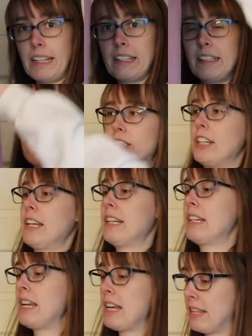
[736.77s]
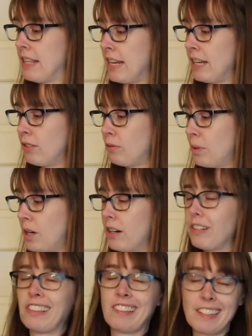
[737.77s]
condition. These
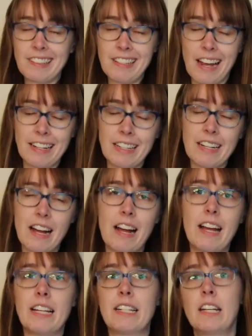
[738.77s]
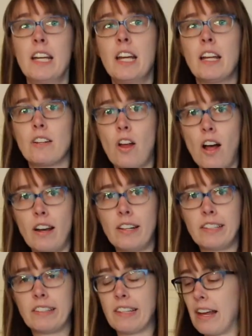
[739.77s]
were $6.99, not
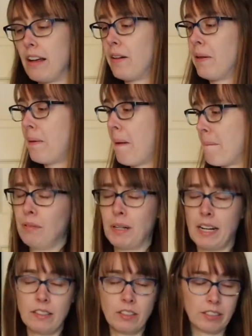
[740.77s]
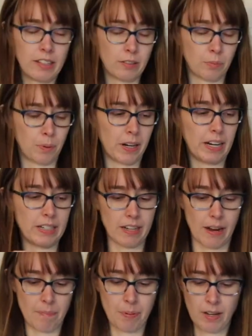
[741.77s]
on sale. When I looked this brand
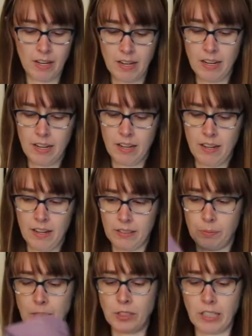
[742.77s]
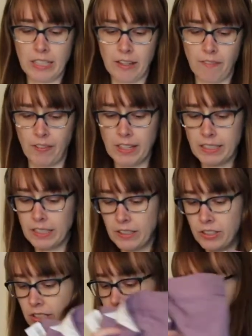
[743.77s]
up, especially the
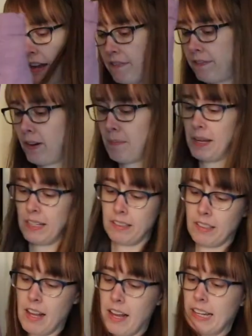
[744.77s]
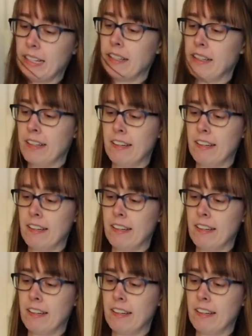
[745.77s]
vintage stuff from his line,